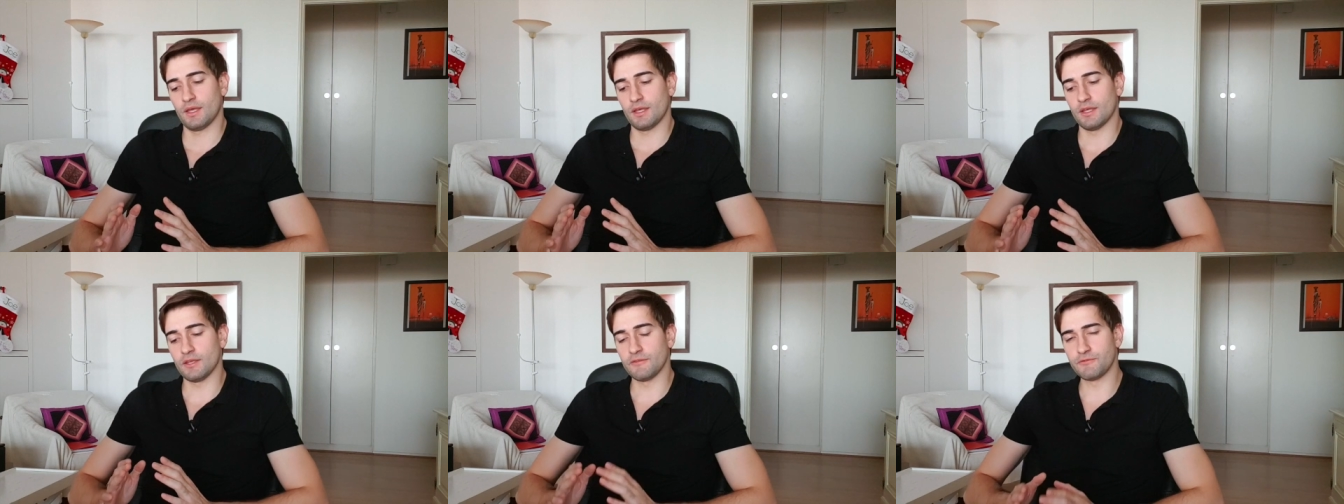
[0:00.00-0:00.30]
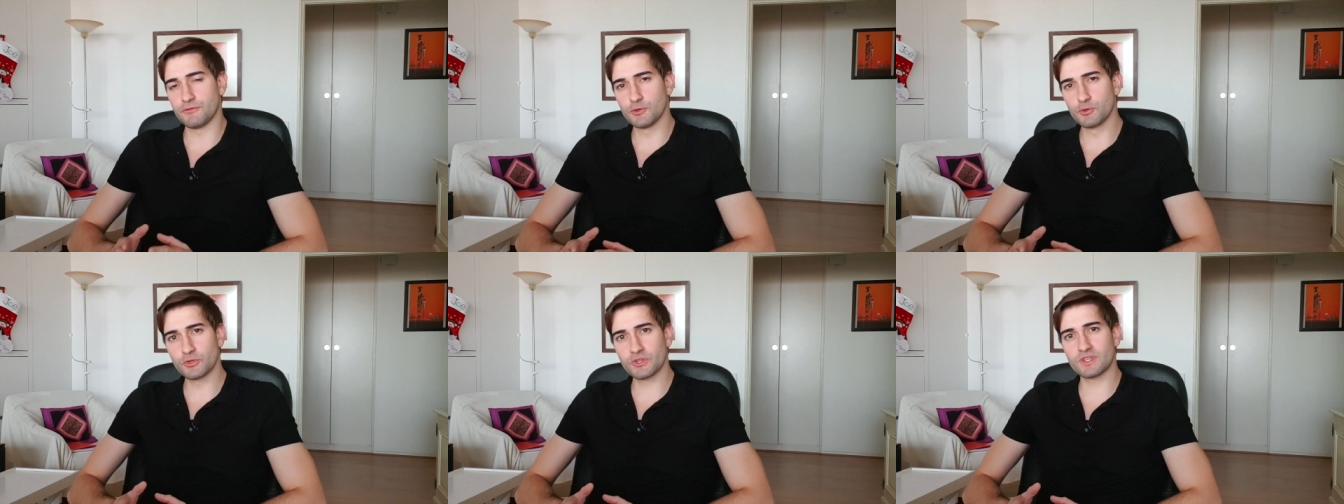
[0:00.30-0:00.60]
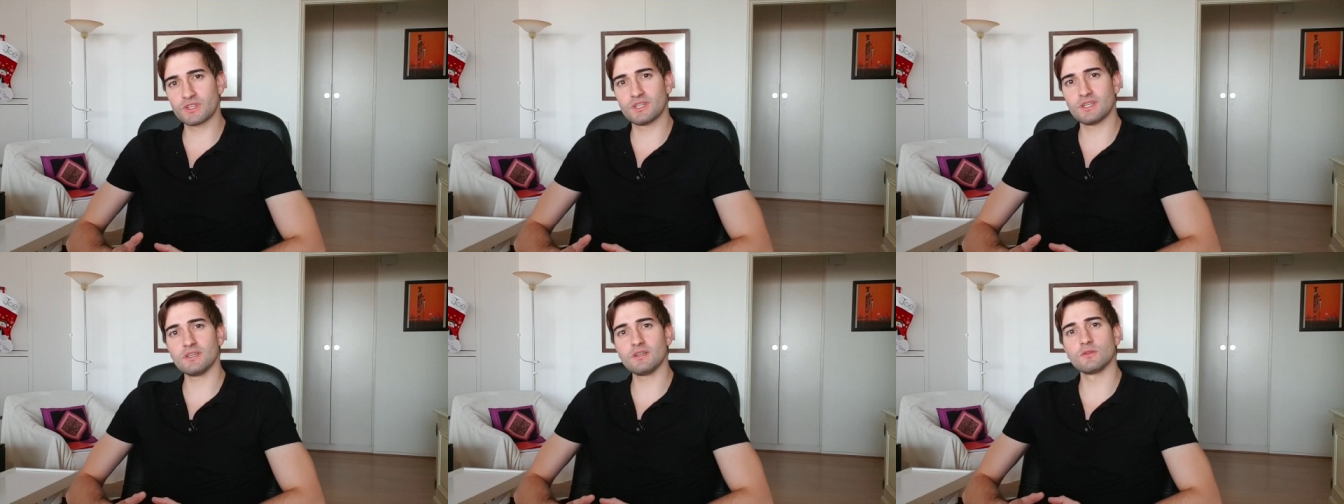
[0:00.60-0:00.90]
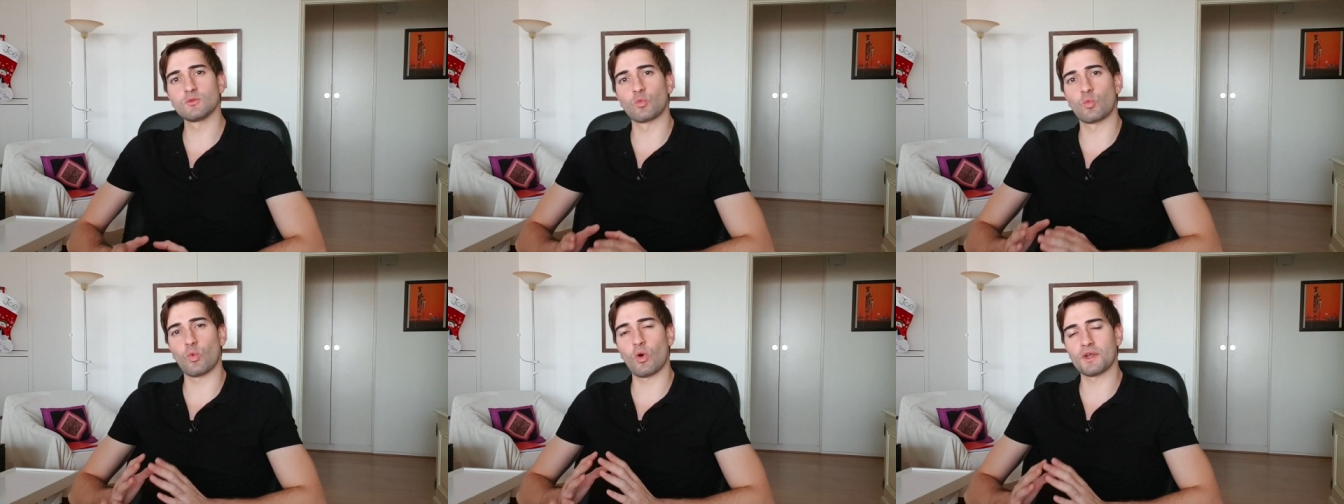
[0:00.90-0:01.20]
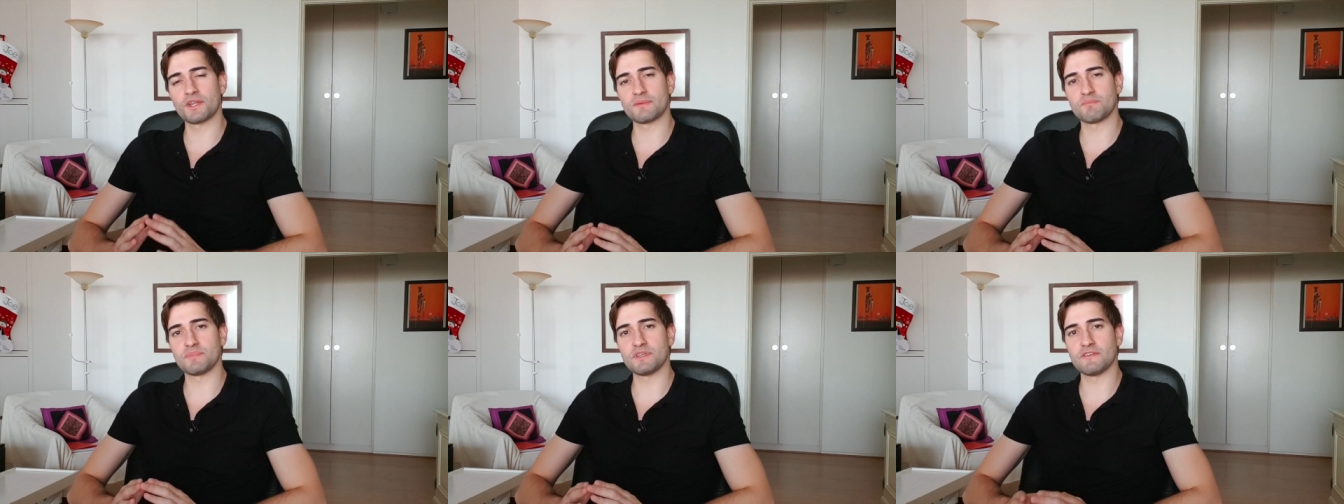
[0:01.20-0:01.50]
If you still
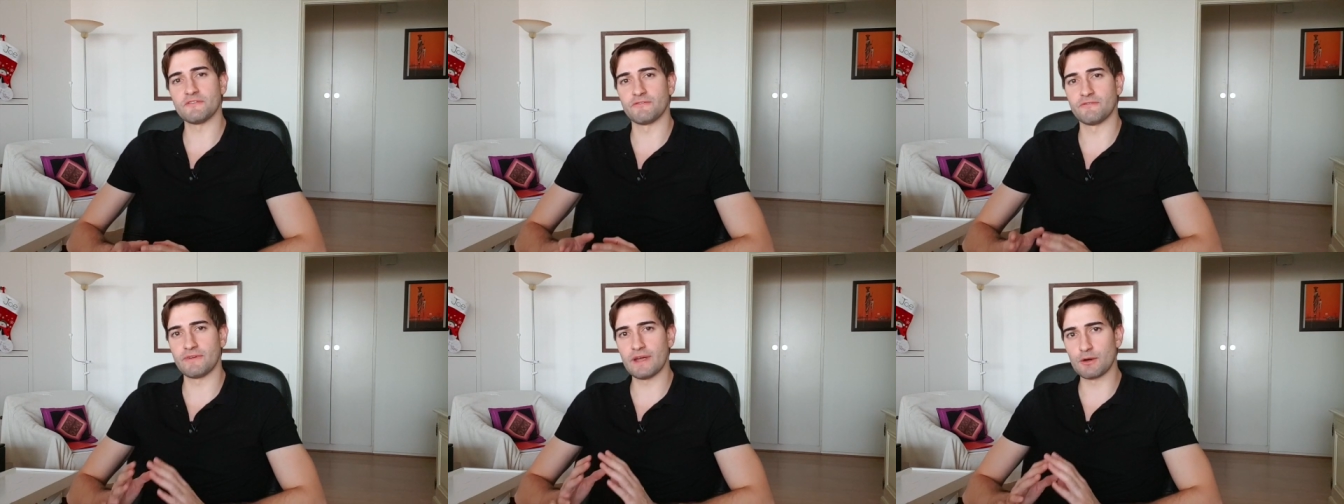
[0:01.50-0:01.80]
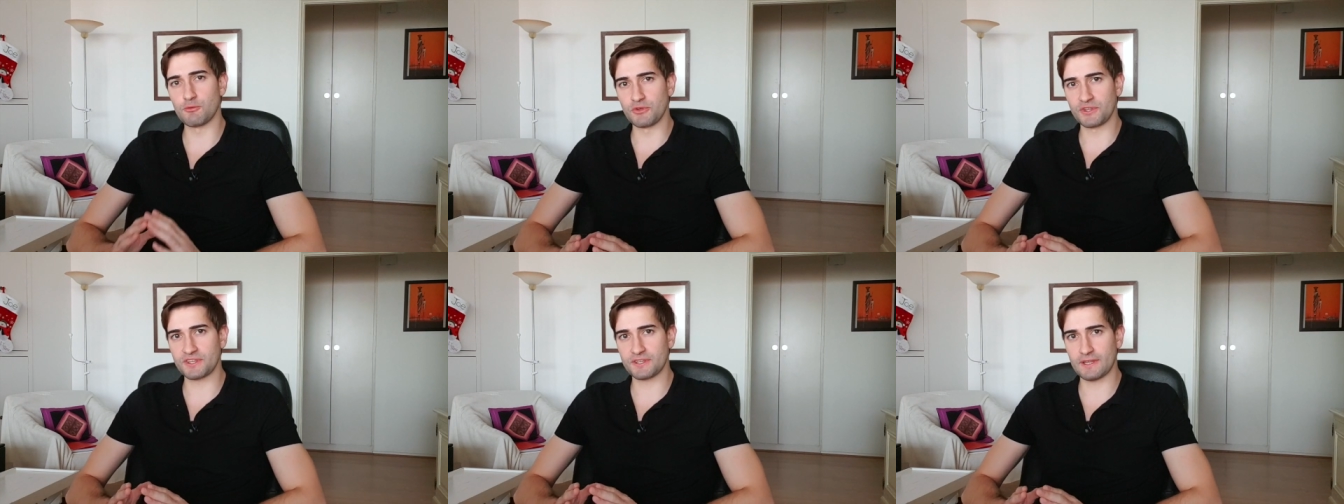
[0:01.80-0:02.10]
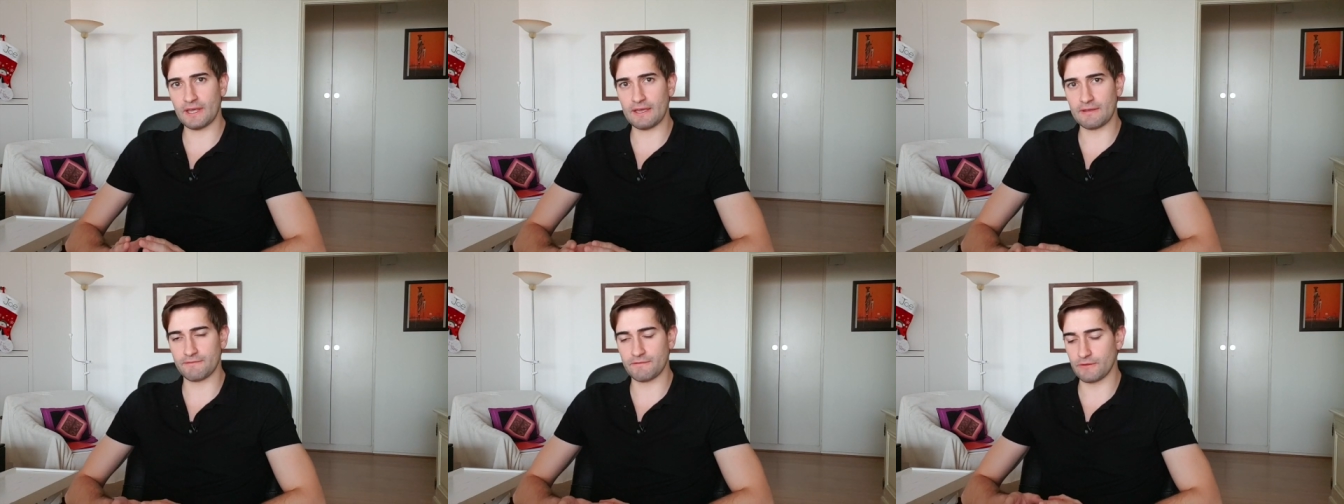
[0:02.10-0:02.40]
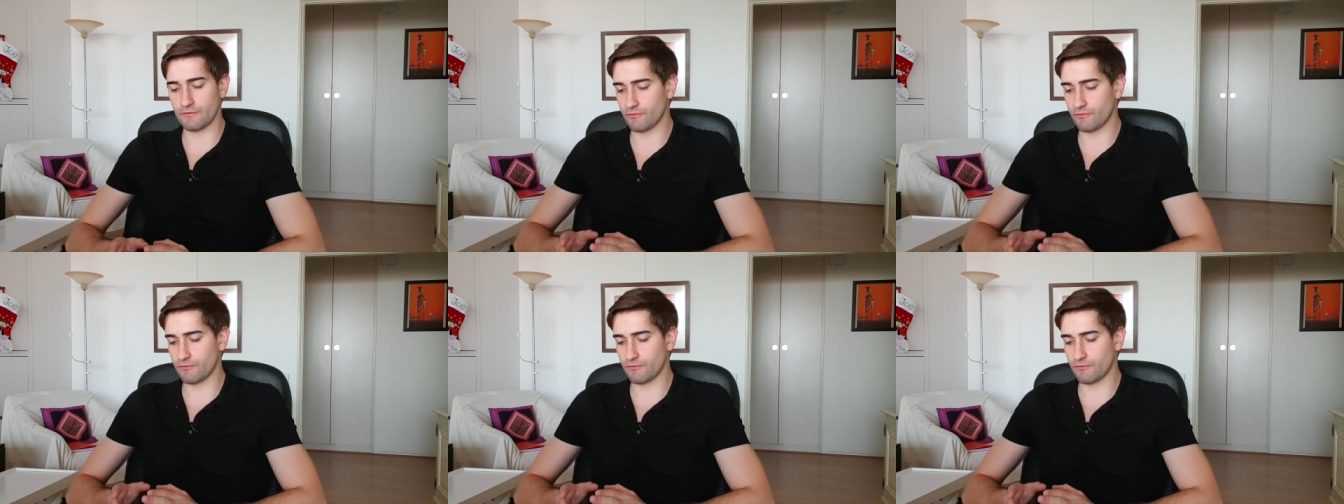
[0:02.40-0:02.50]
want to be very safe,